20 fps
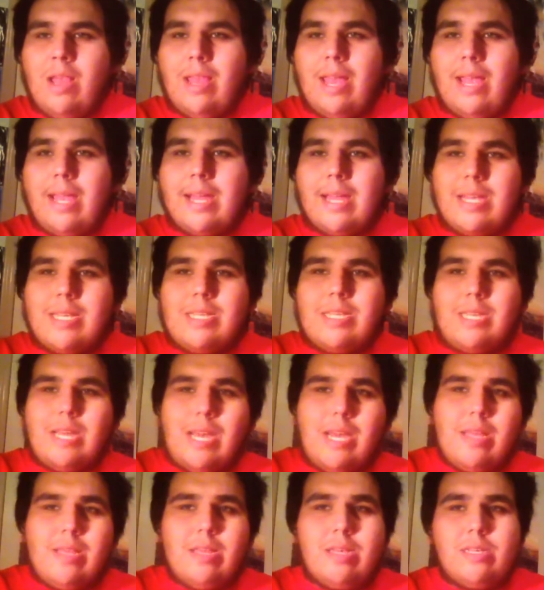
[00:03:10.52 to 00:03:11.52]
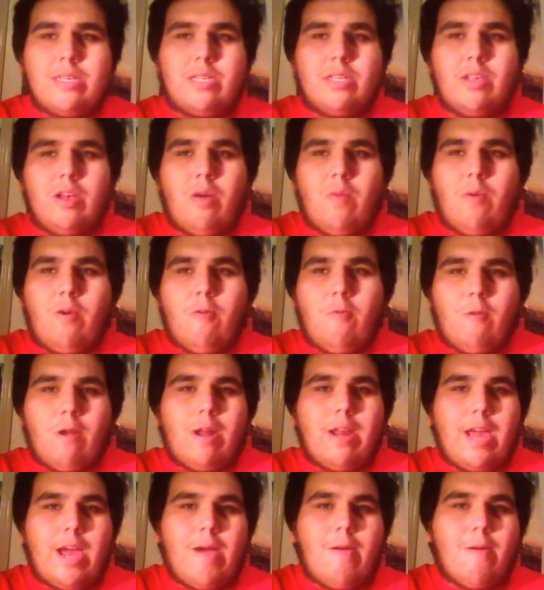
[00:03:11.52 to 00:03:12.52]
like I said, the slow mo
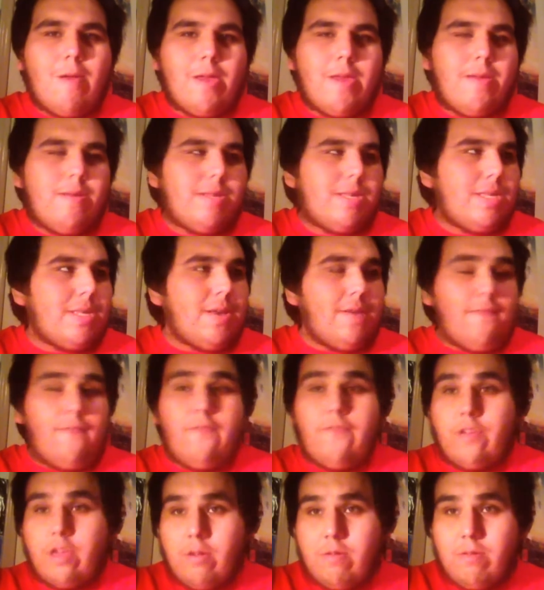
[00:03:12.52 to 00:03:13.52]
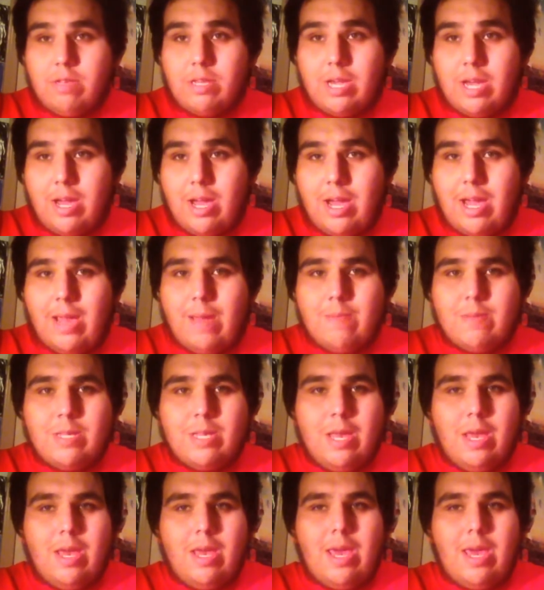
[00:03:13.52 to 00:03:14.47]
Ron Howard uses a few times.